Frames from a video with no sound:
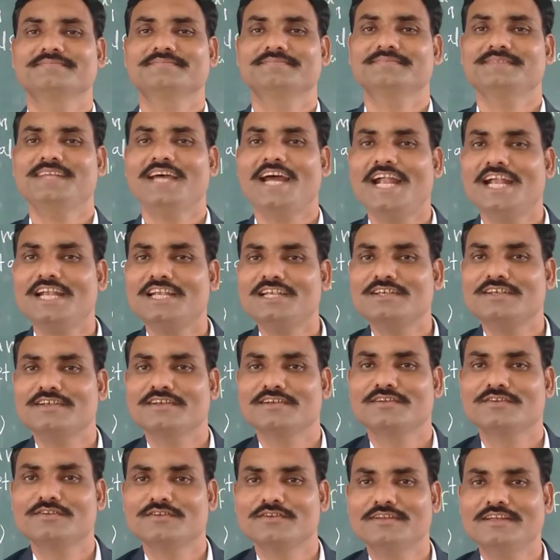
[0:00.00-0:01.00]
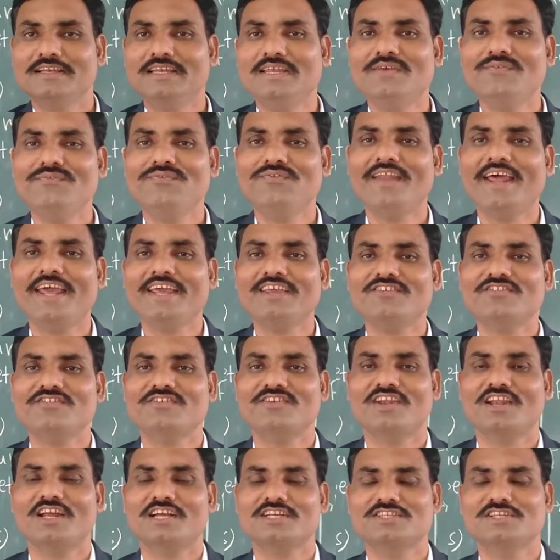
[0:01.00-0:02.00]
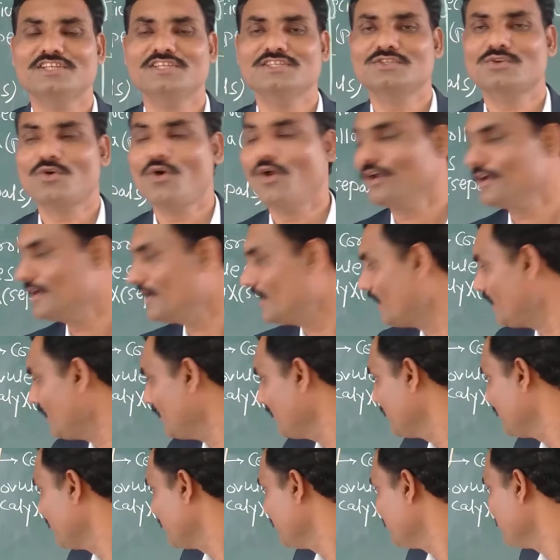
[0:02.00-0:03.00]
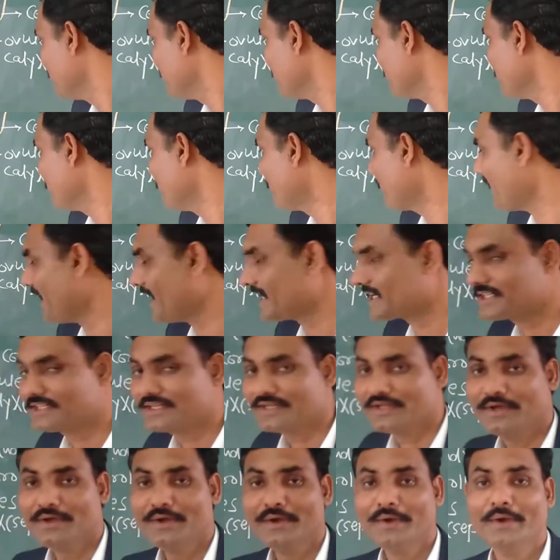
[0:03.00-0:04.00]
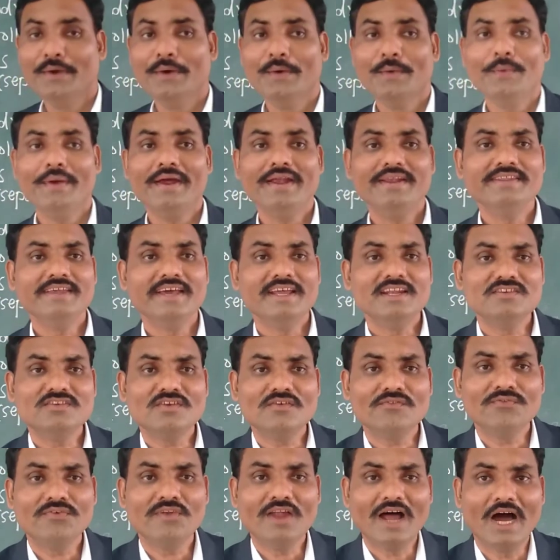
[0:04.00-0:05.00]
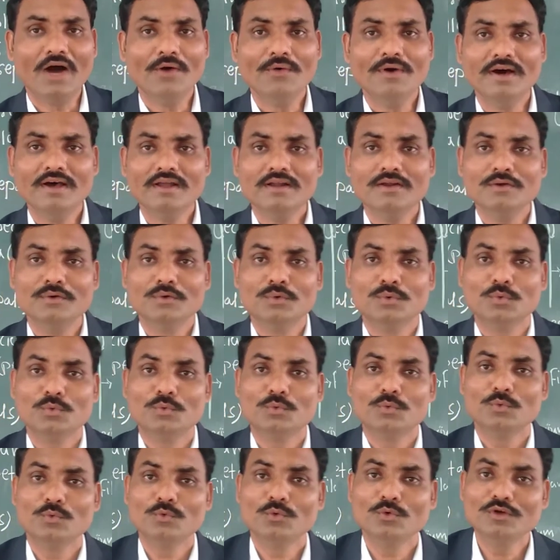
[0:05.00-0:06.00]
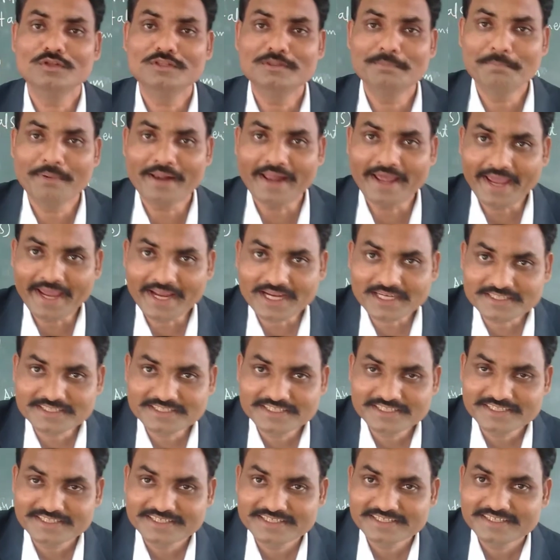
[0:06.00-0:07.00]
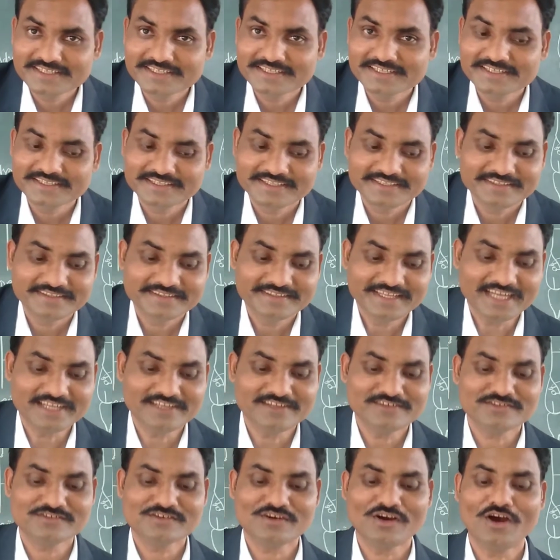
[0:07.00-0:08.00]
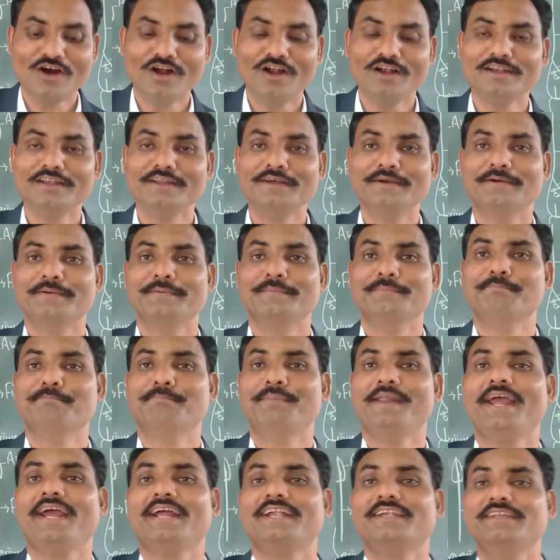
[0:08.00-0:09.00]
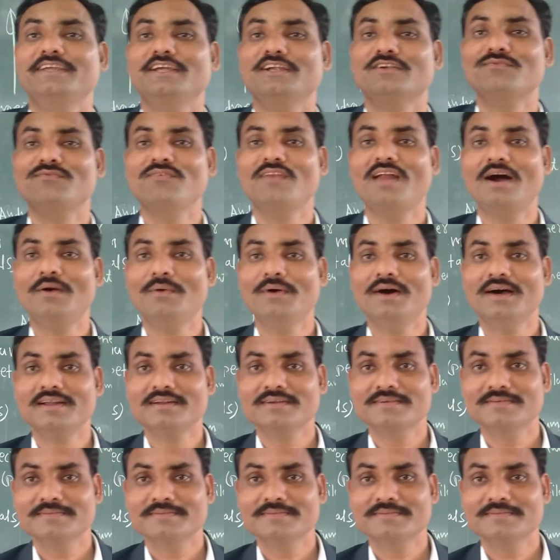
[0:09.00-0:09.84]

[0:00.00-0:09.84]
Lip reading: That leaf-like structure is called a bract. When there is a flower with bract, that is called bracteate flower.